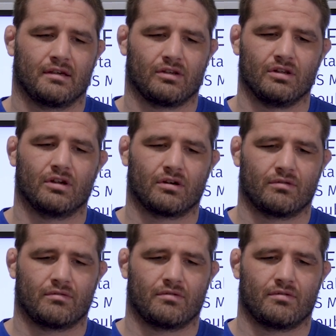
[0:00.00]
you
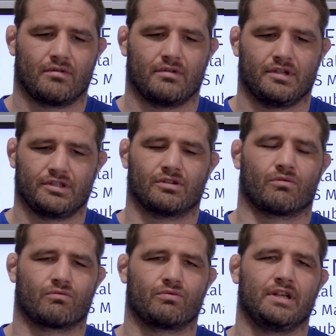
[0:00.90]
know, this is a
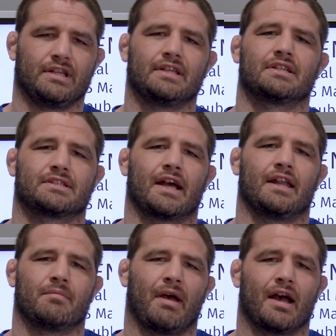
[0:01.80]
really
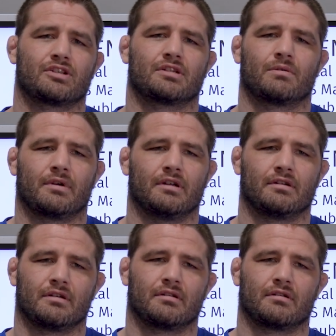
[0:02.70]
exciting match. And I went,
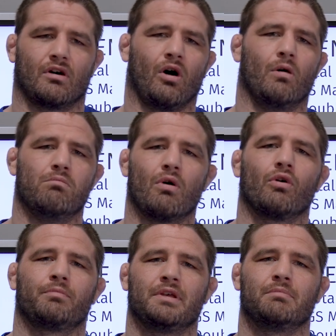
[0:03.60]
oh,
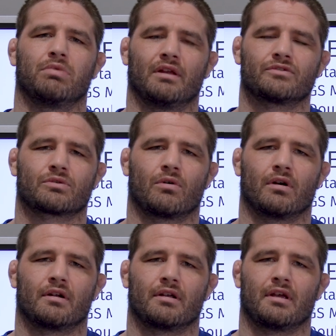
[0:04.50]
both people have
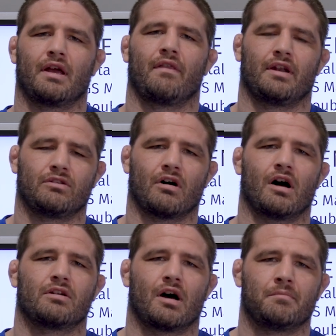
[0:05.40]
scored. And then it
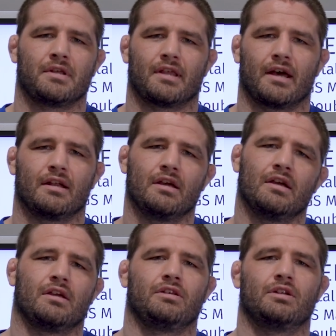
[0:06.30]
dawned on me that,
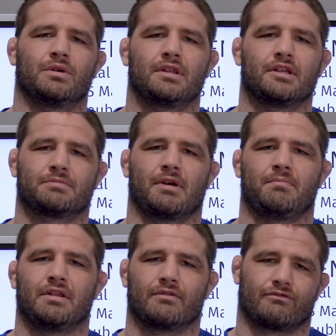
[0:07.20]
you know what, this
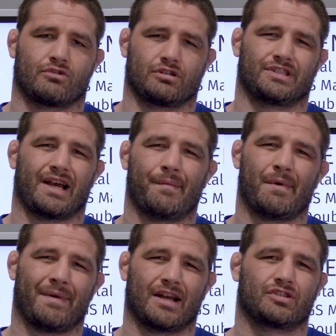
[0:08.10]
might be the first time
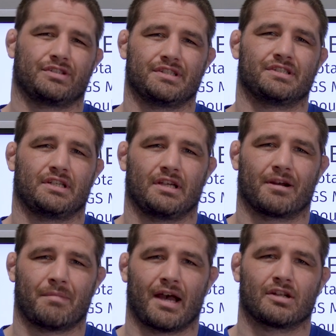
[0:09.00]
I'm actually seeing
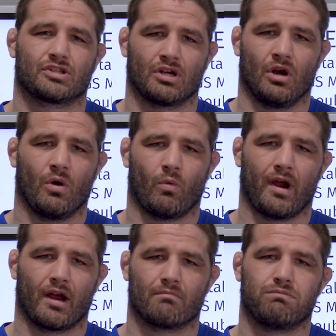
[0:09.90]
a match
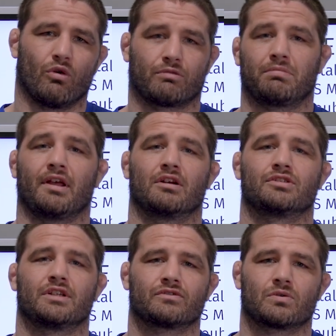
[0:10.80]
where both
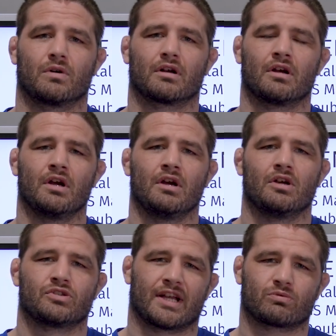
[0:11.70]
players have scored.
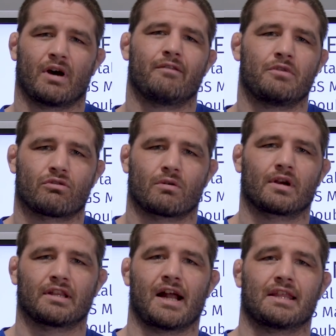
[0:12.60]
So that's why I've been
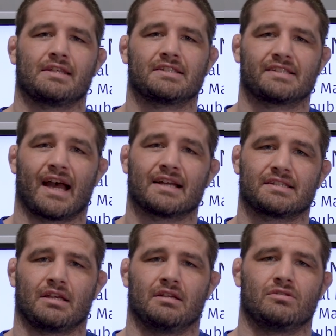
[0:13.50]
throwing a lot of these
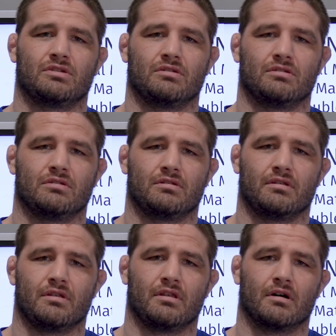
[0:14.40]
stats into
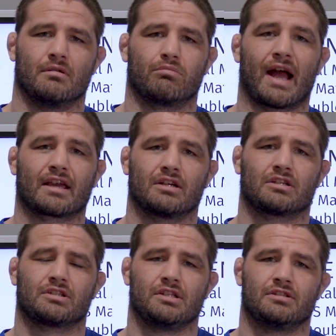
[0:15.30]
the bracket
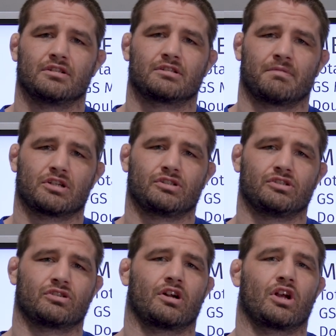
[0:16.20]
sheets, especially
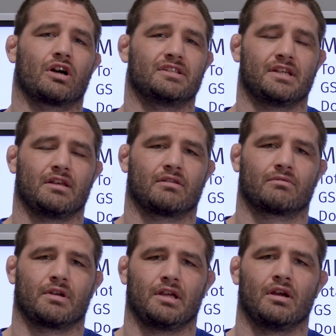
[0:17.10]
starting on day
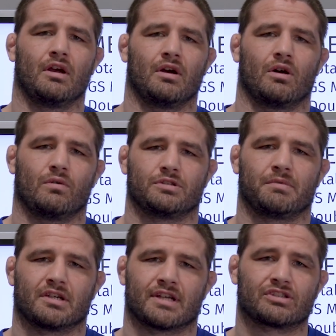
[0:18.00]
3, was
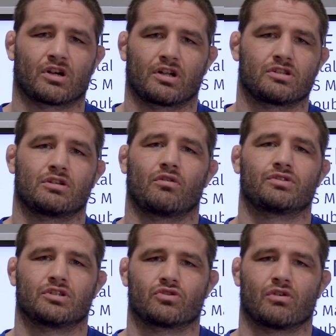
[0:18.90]
because I started to
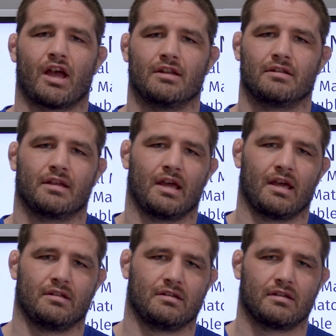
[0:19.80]
notice a trend.
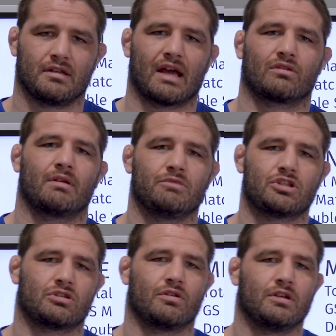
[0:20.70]
And now let me
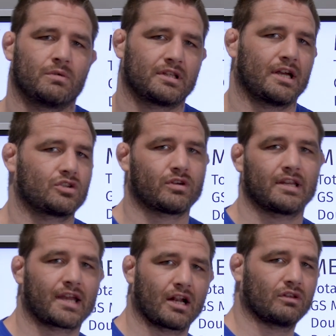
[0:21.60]
show you what that
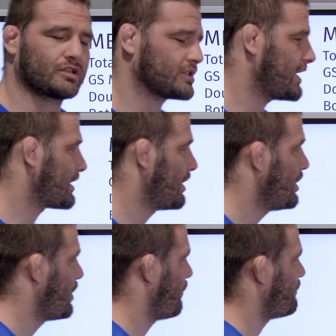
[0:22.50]
trend kind of looks like
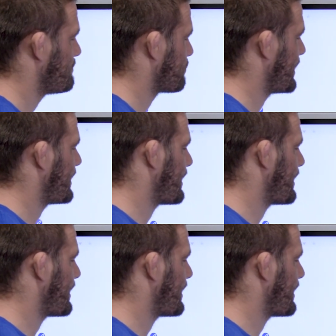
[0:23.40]
when we break it